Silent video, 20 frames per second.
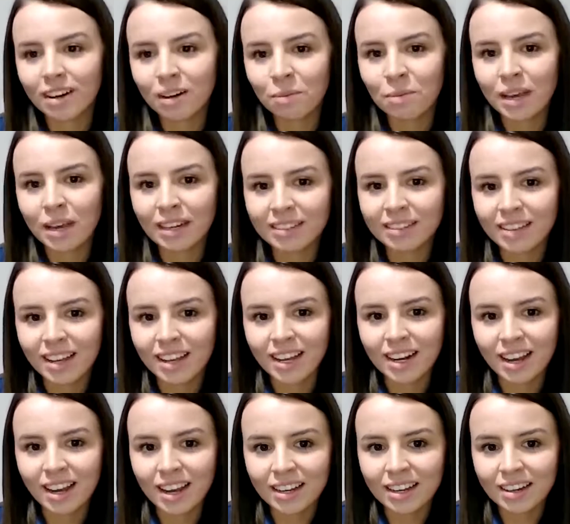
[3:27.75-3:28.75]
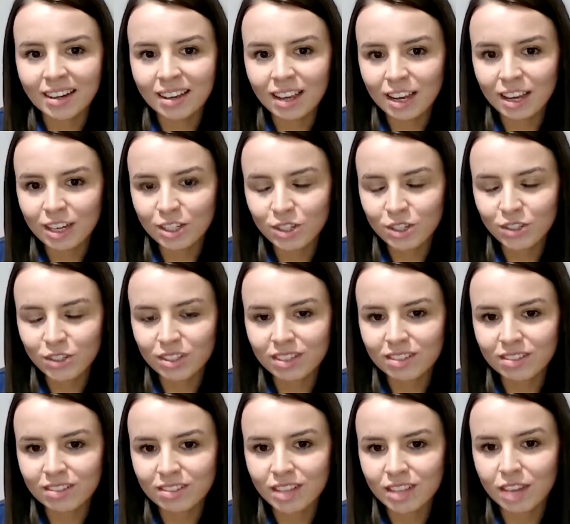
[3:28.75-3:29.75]
back then I engaged
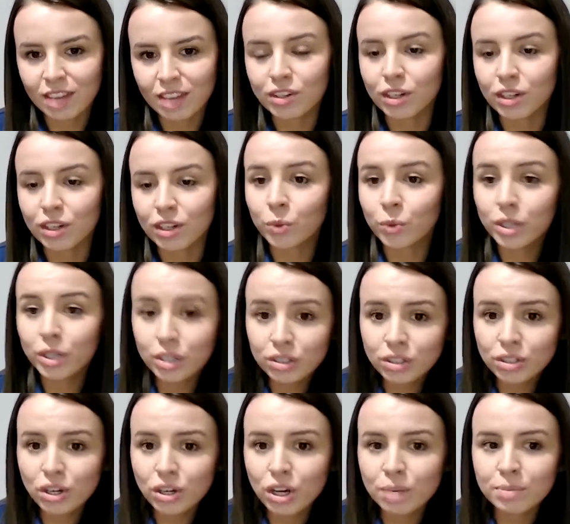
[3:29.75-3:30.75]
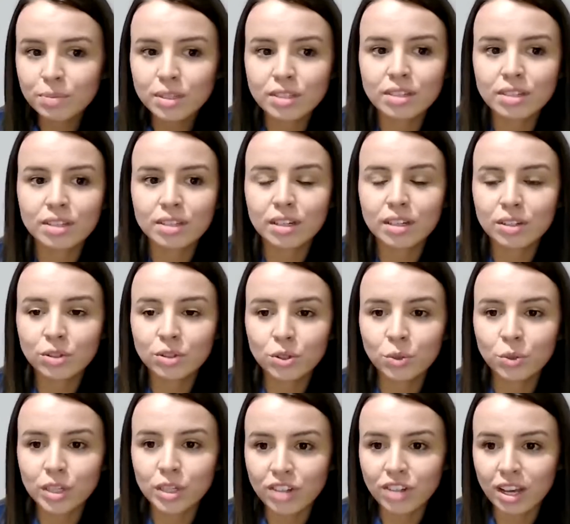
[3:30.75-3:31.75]
in several workshops
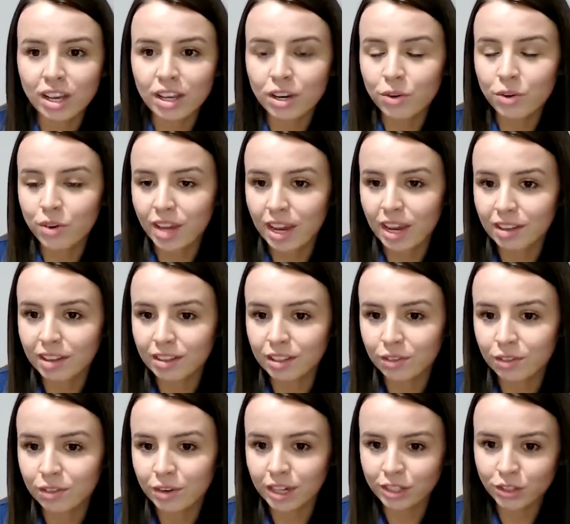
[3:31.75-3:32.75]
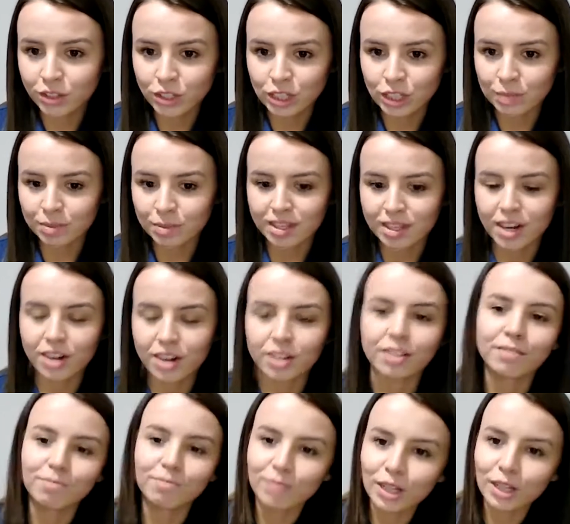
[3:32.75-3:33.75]
through which I created friendships that
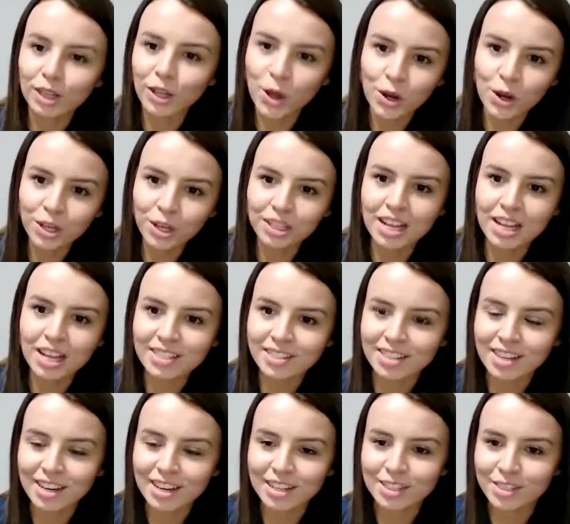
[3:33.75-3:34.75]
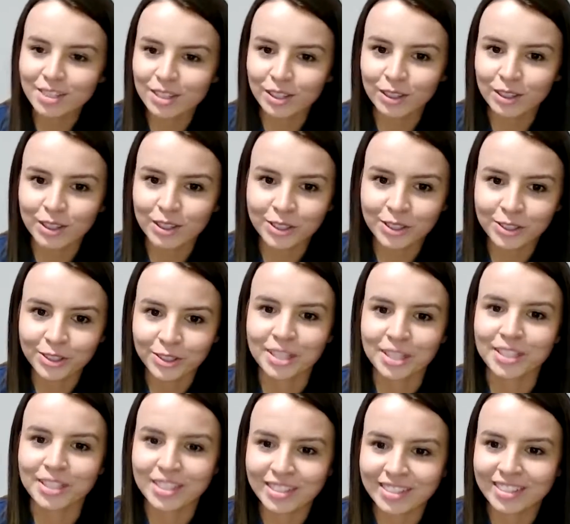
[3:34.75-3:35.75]
are long-lasting, I still nurture and
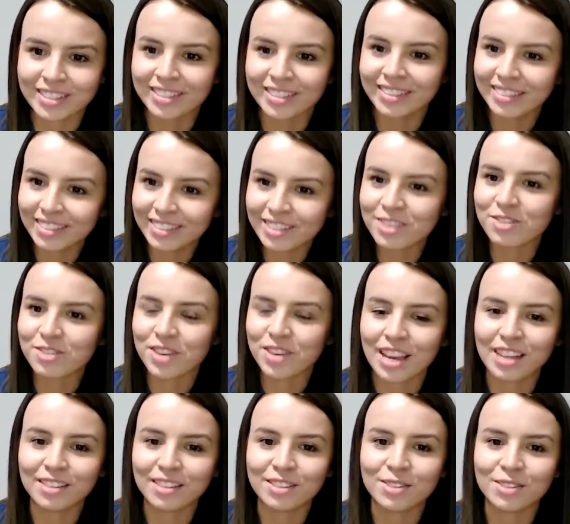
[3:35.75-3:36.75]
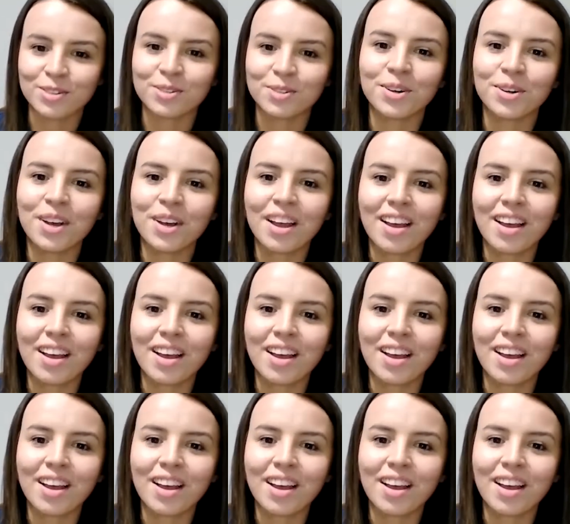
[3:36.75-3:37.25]
I still create new